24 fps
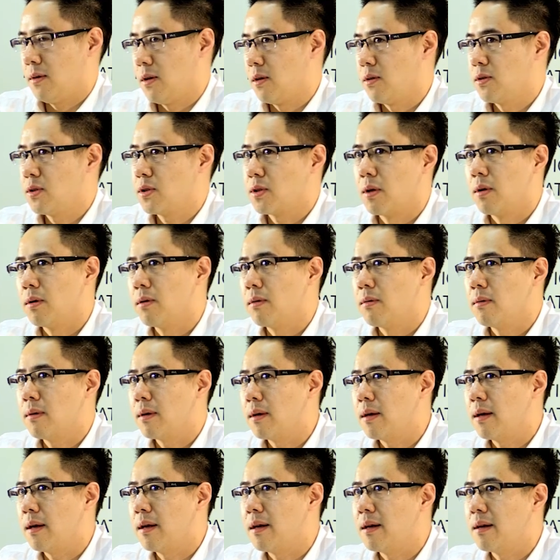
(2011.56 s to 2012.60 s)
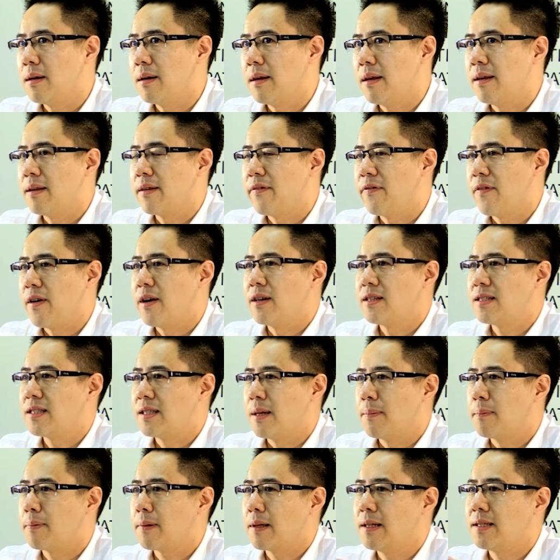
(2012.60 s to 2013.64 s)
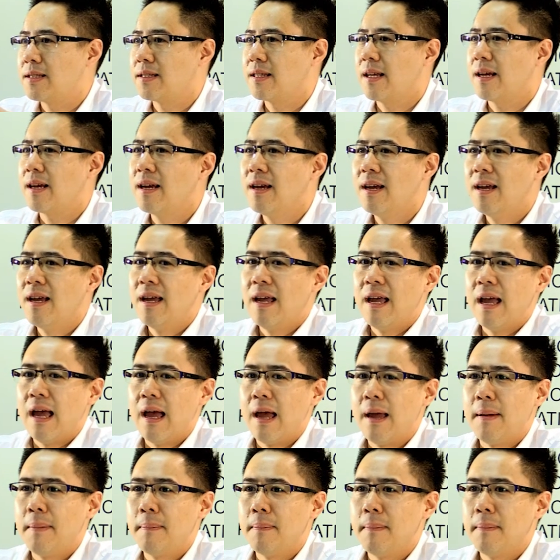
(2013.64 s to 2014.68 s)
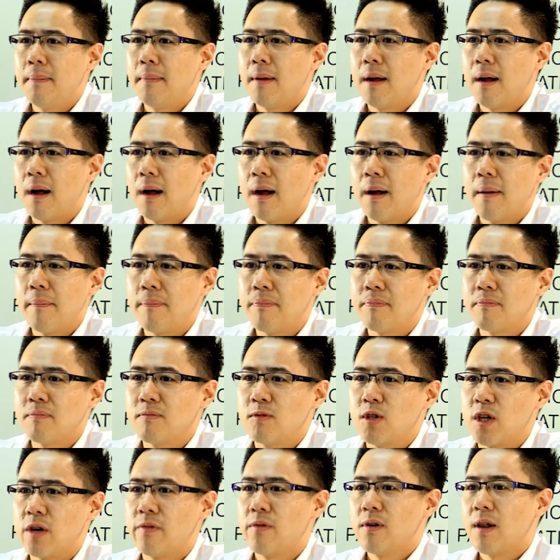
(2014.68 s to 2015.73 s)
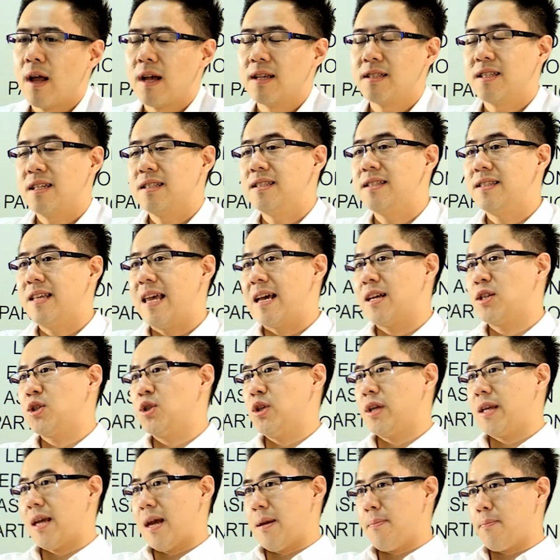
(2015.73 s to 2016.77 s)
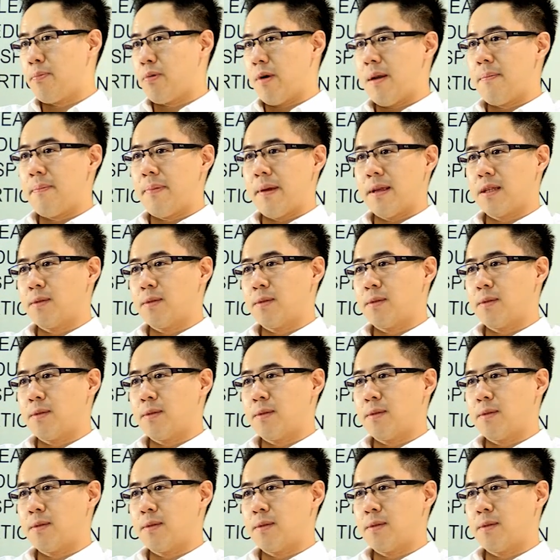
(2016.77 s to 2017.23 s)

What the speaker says: So in the very simplistic and generalized sense, yes, you can print, but